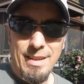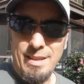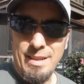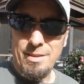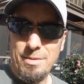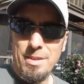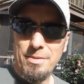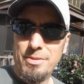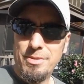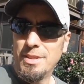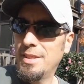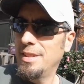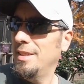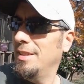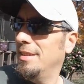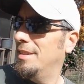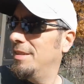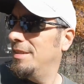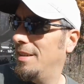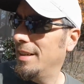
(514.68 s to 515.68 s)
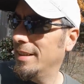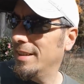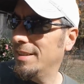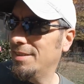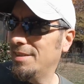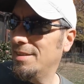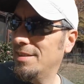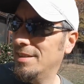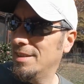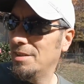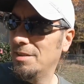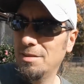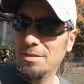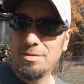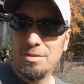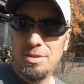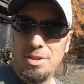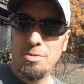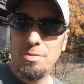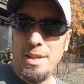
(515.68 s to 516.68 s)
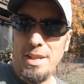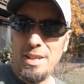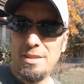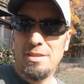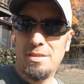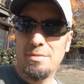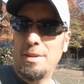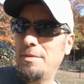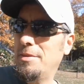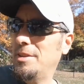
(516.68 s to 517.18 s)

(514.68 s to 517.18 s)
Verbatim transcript: uh, roughly, I guess a little two weeks,